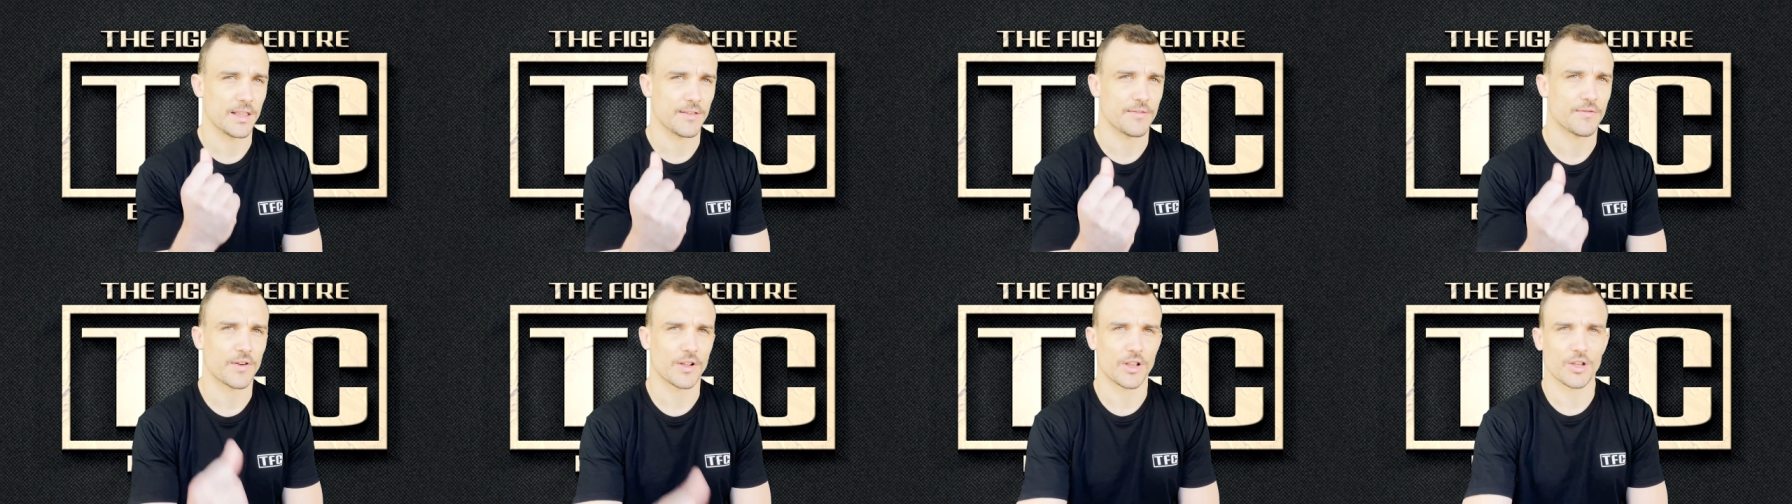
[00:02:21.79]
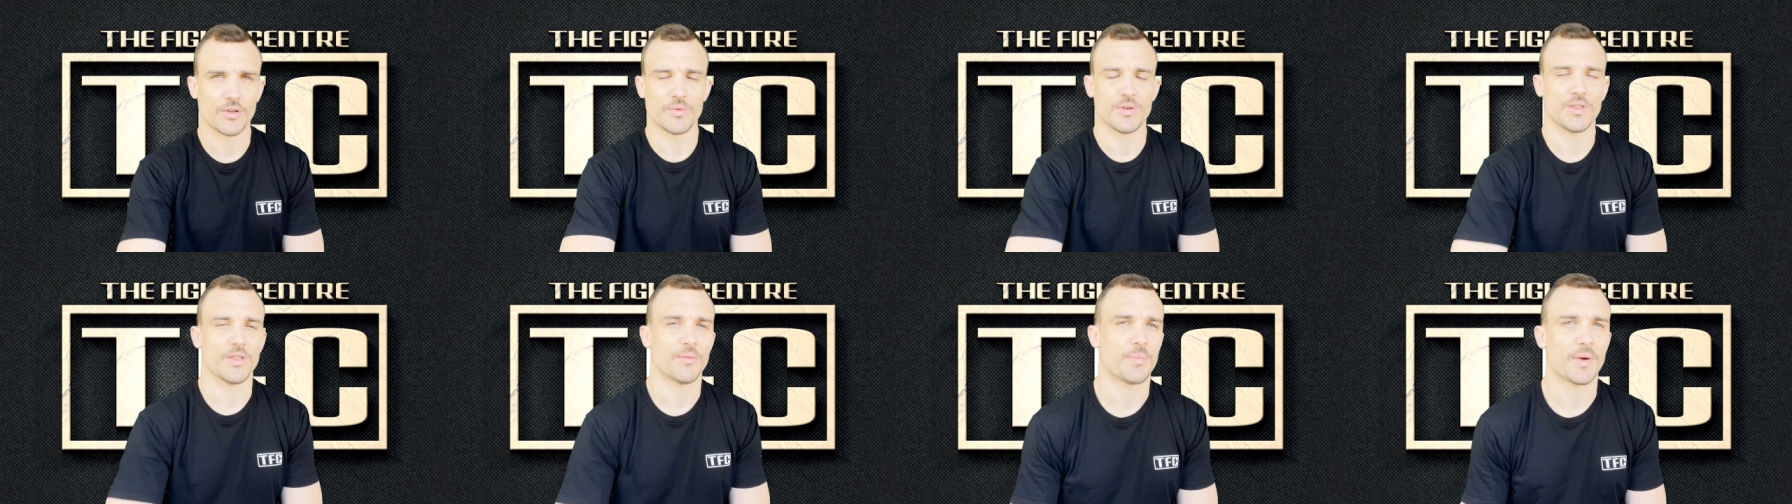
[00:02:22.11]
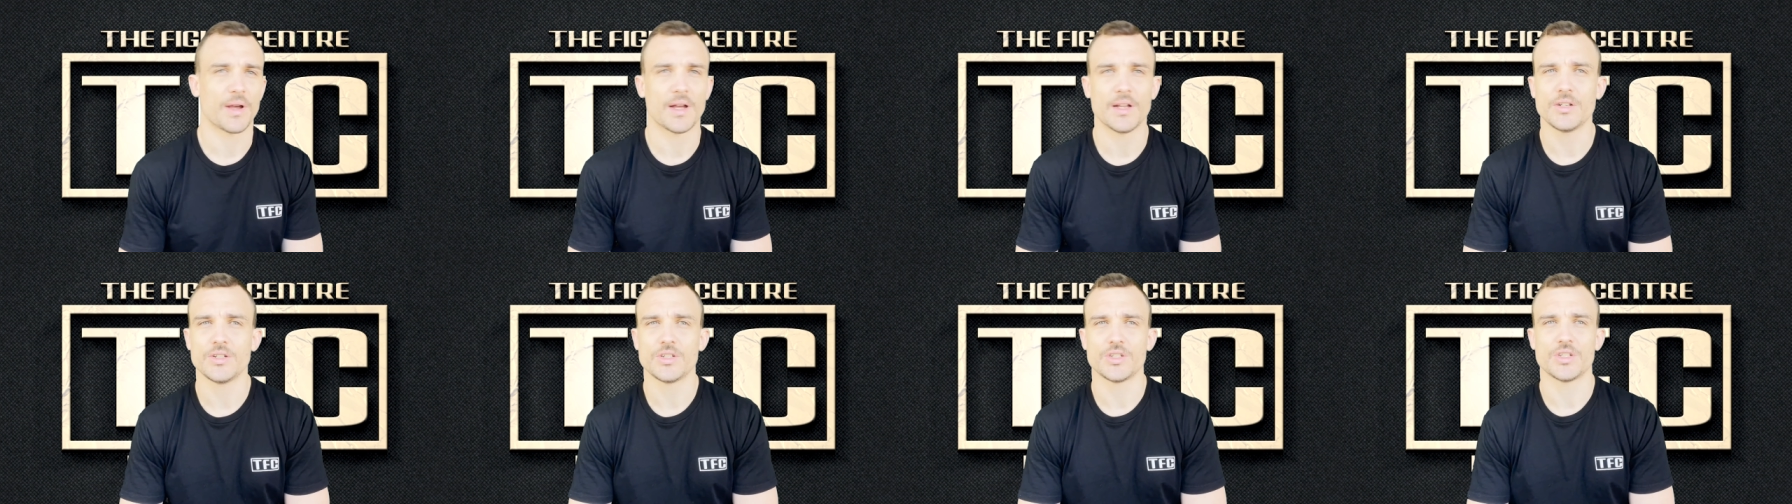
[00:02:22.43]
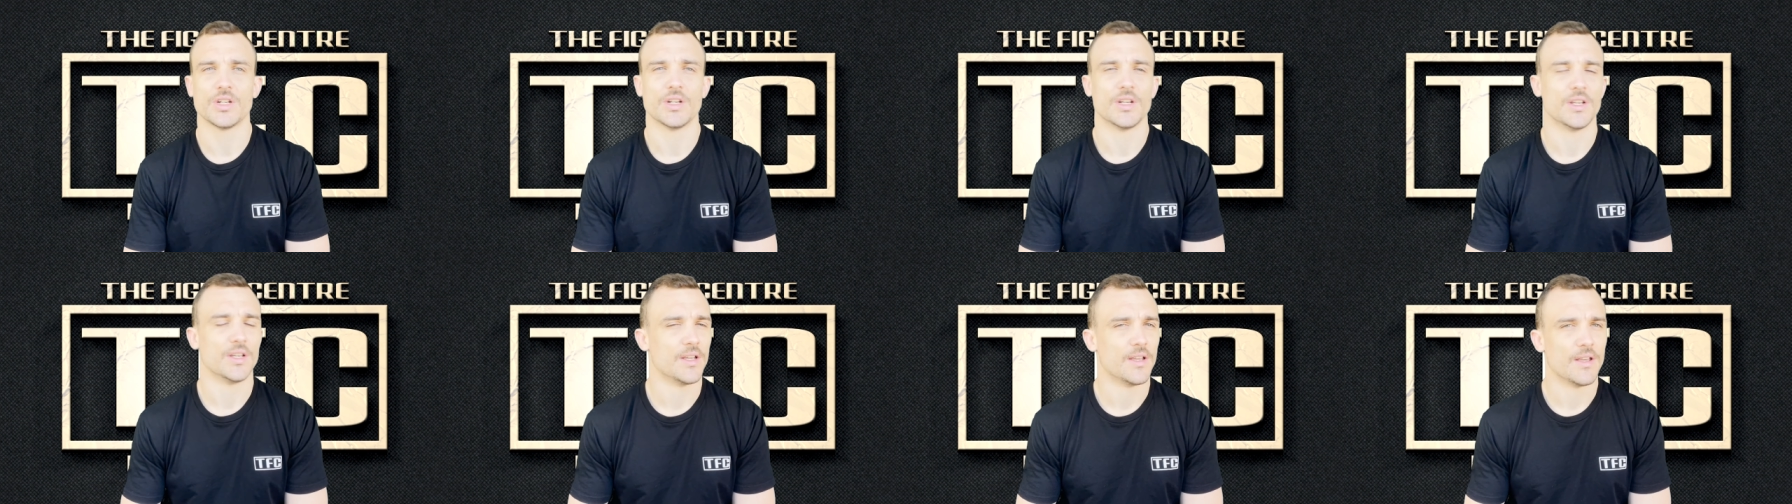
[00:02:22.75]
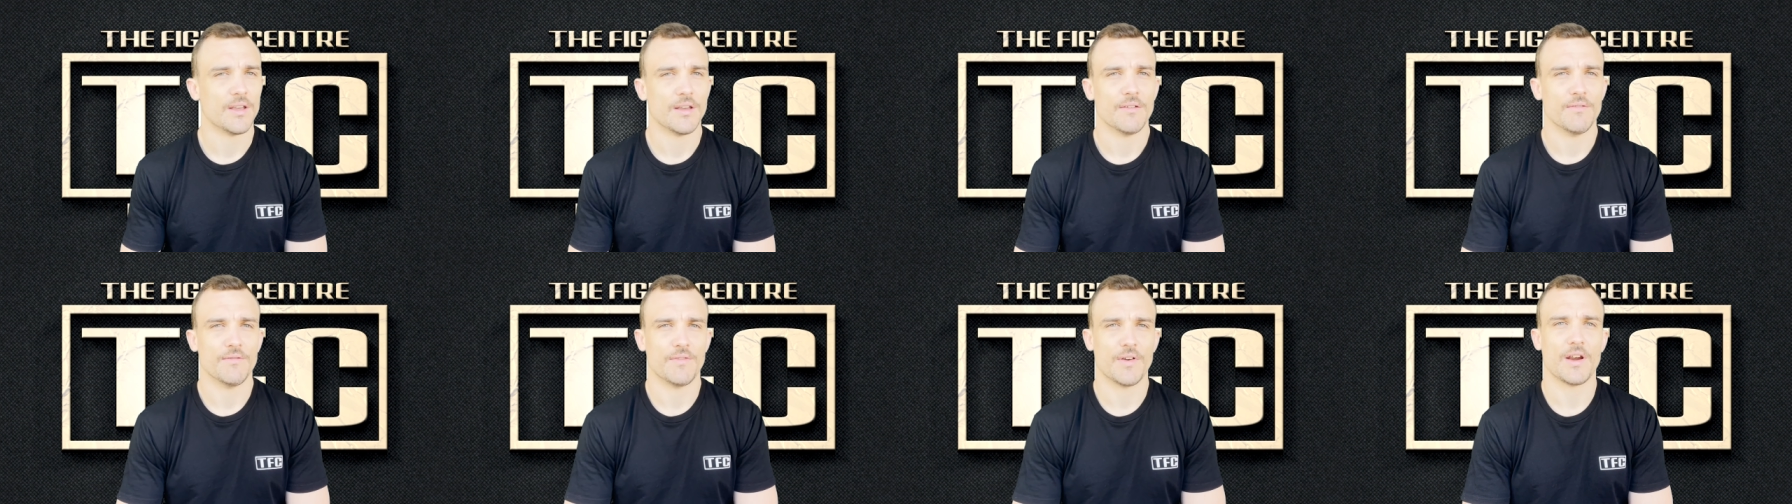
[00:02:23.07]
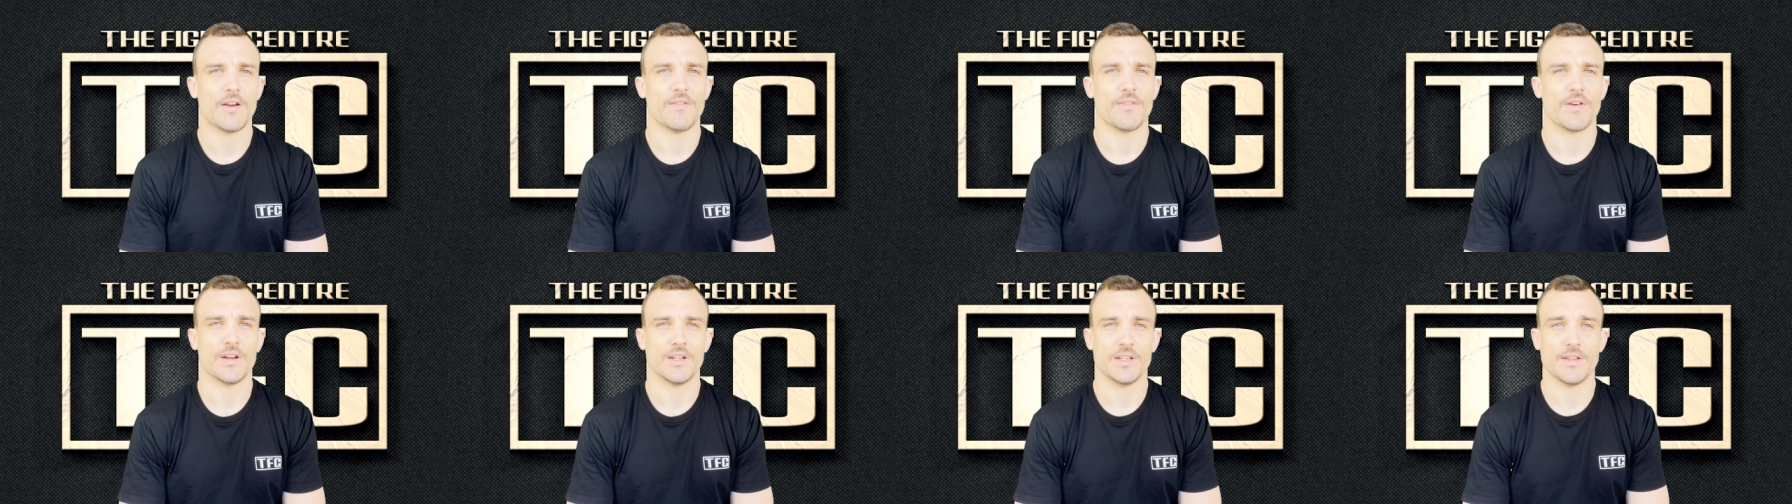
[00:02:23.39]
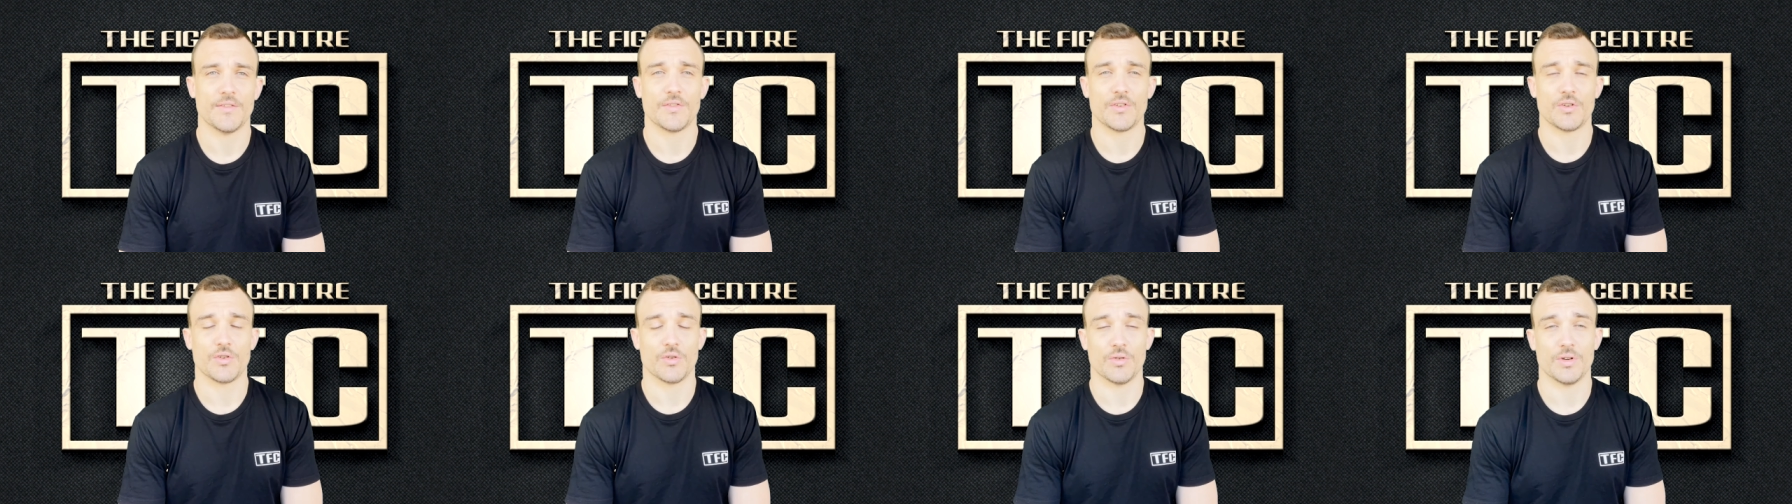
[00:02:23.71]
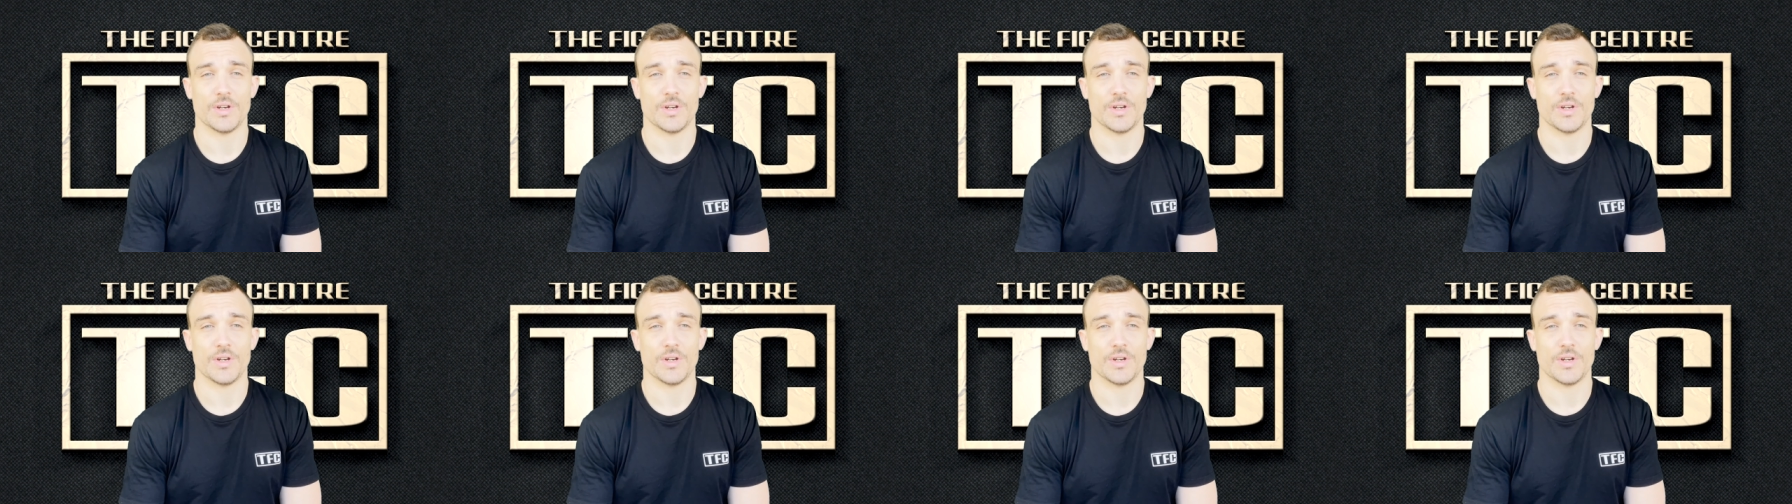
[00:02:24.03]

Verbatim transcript: follow with a punch, very, very difficult.